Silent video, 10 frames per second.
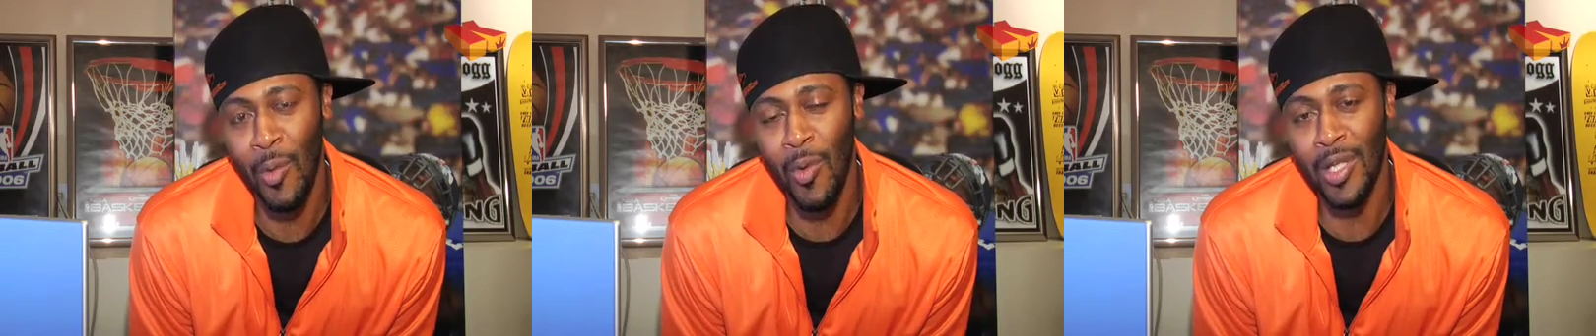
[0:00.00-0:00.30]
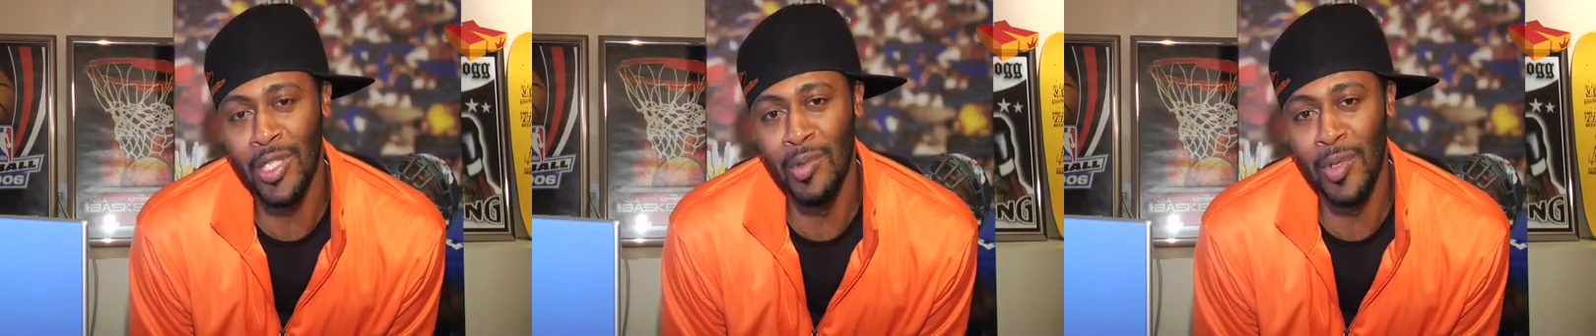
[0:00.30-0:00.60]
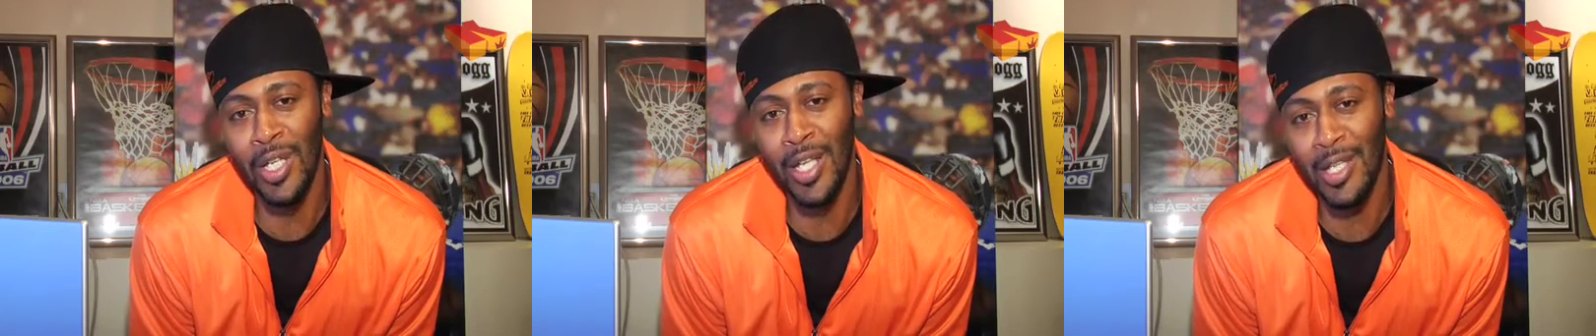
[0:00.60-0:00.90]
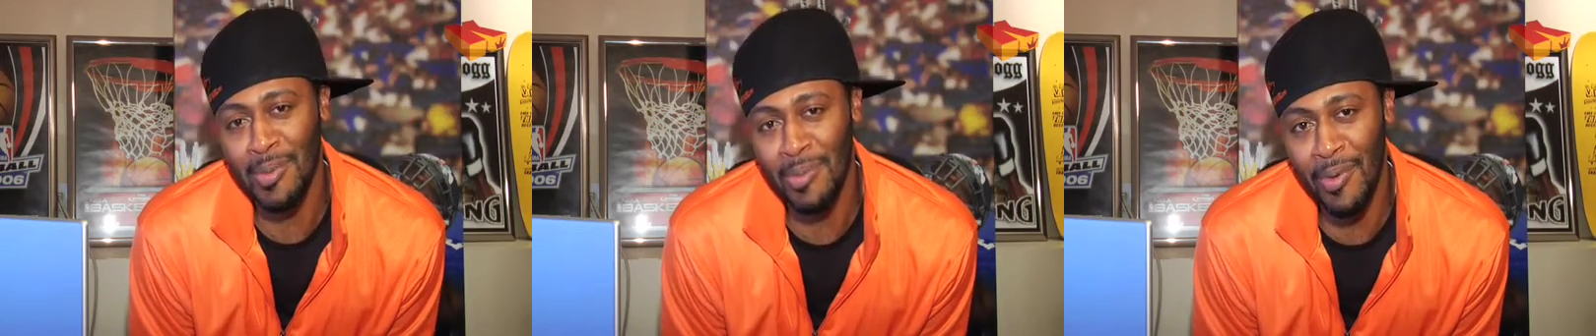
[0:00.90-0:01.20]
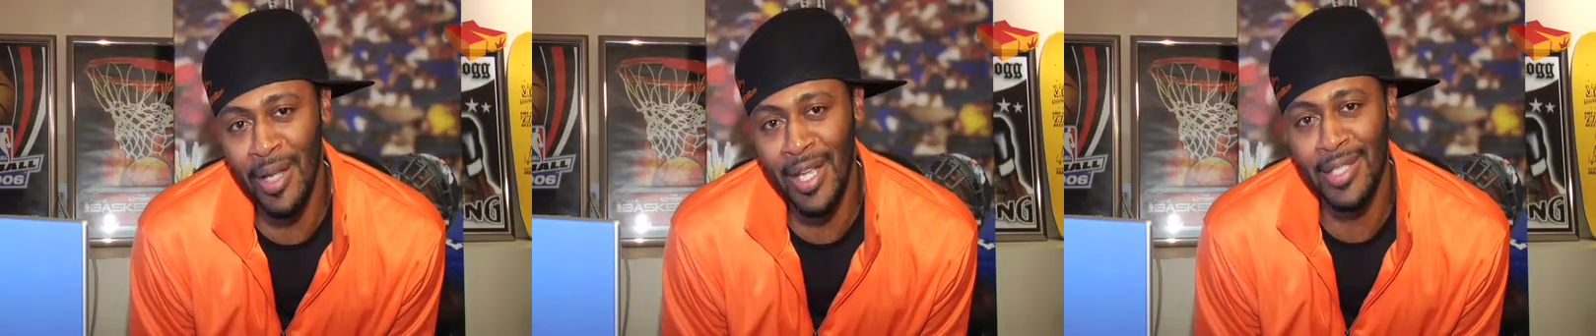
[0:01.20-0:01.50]
what you want to
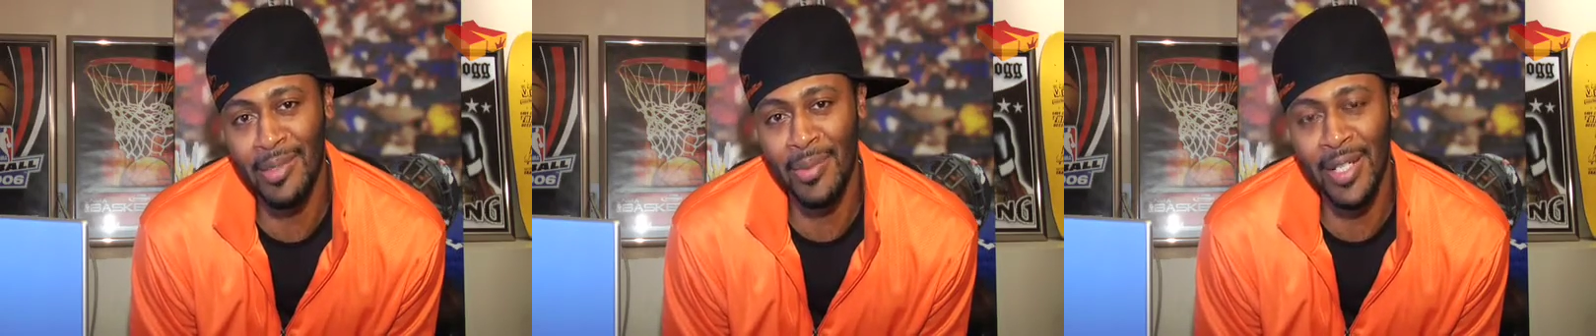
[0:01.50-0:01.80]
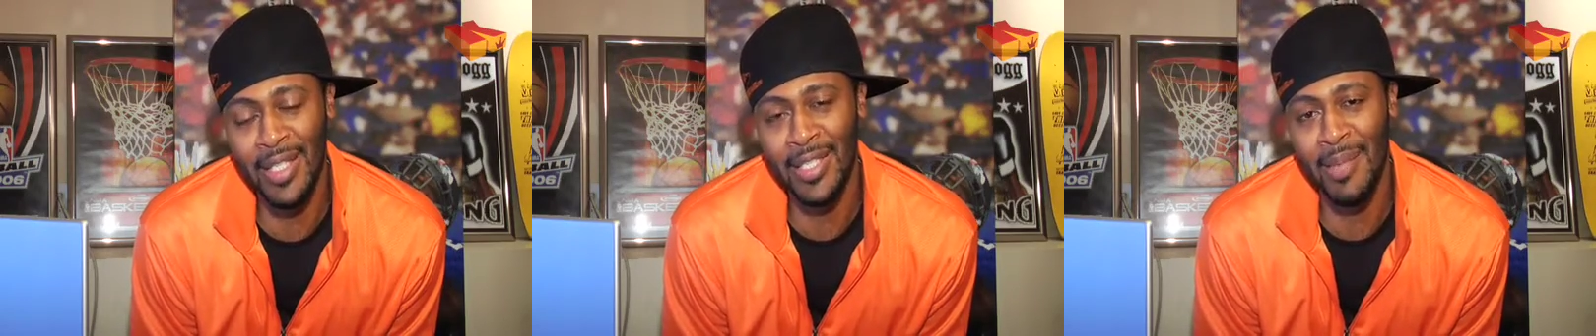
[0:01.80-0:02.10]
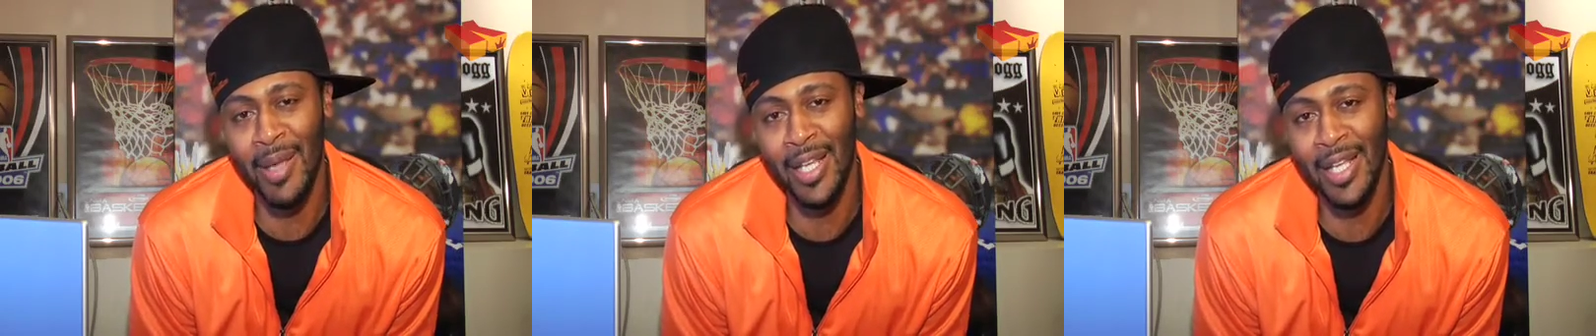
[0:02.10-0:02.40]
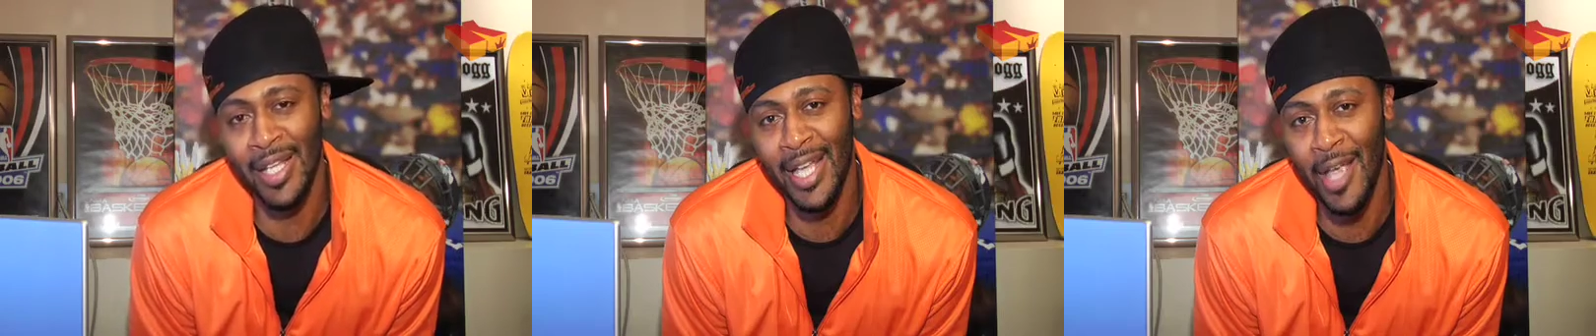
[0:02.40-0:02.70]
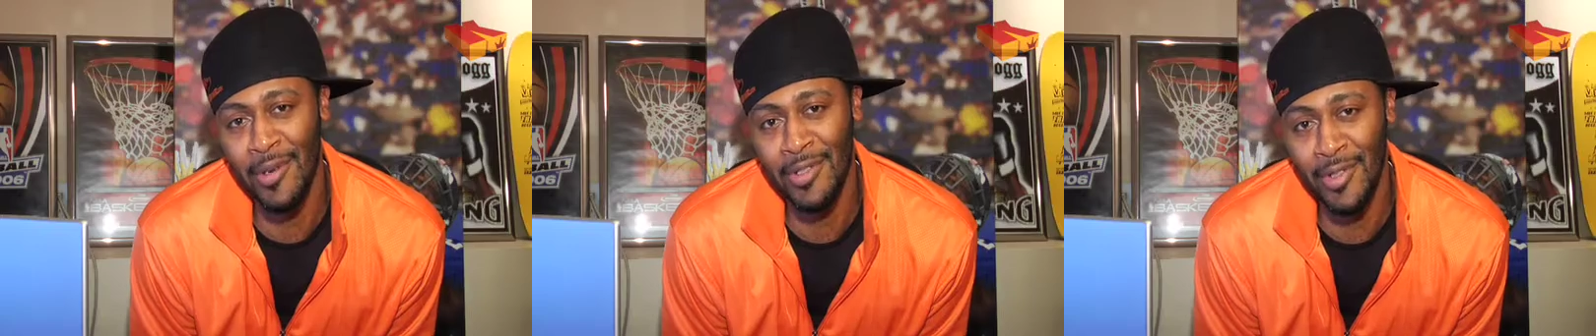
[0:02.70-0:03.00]
express when somebody
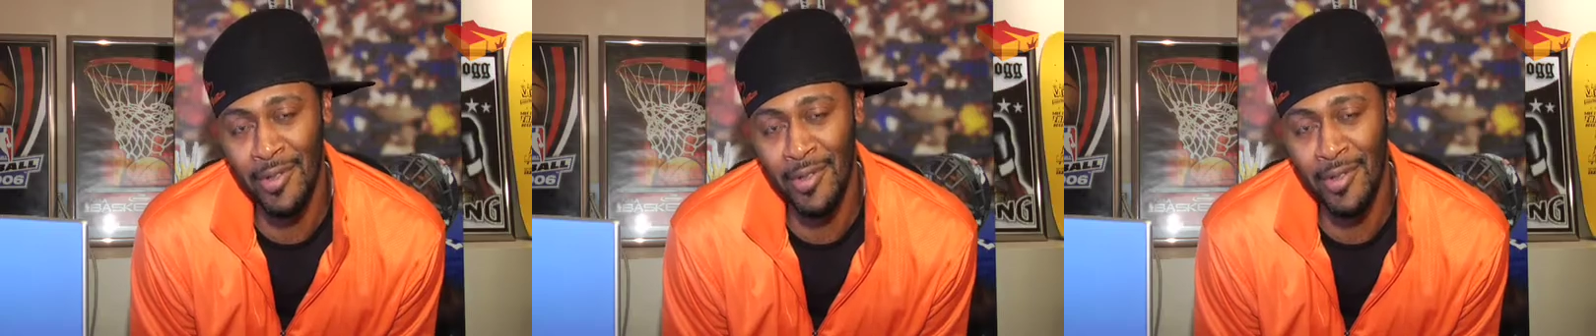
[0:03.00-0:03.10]
encounters you